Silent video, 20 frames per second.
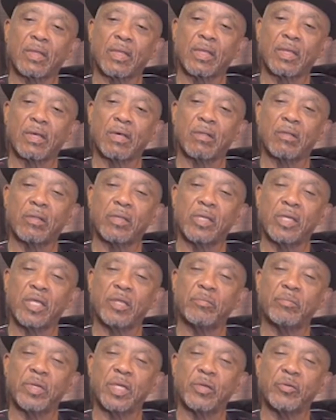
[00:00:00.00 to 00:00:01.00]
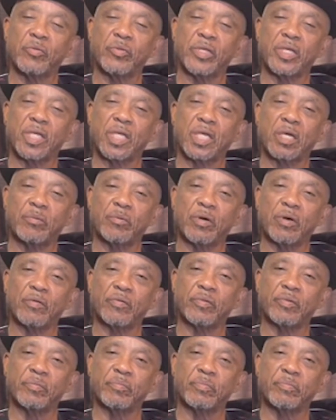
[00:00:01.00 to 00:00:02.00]
Call an inmate when he come off
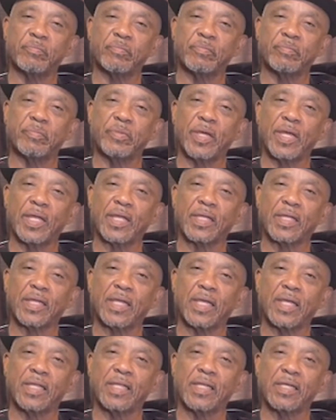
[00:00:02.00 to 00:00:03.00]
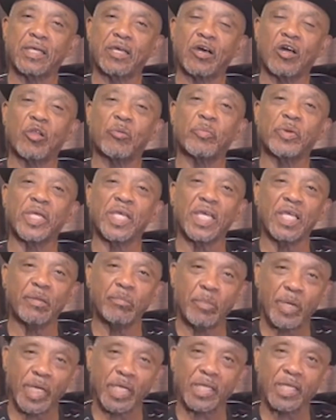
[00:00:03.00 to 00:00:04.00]
the back gate, they call him an
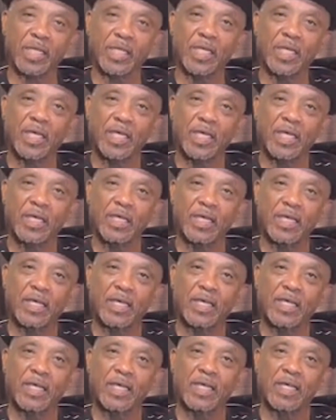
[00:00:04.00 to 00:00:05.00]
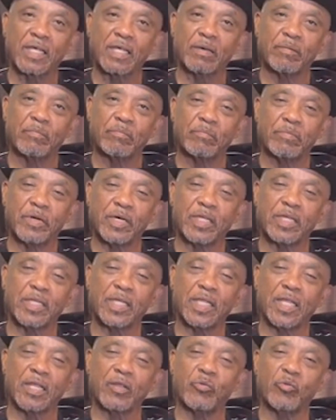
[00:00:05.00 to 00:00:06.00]
inmate. But they
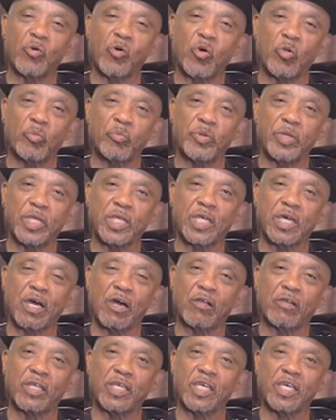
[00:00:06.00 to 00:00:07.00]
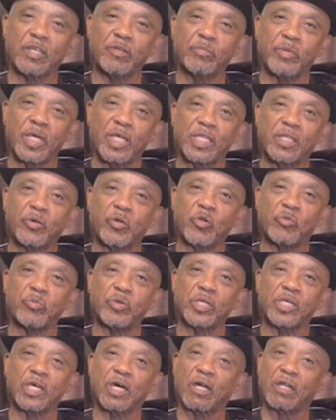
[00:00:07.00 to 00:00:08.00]
didn't want to be called an inmate, they want to
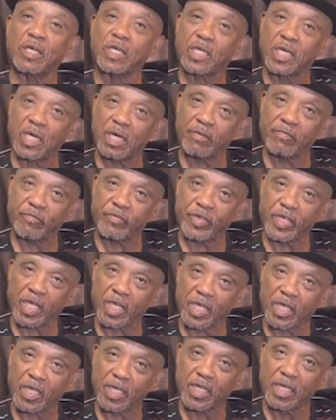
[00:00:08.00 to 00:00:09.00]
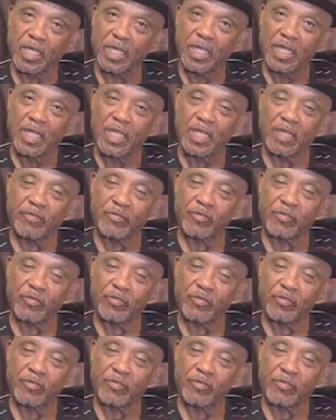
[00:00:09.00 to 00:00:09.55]
be called a convict. If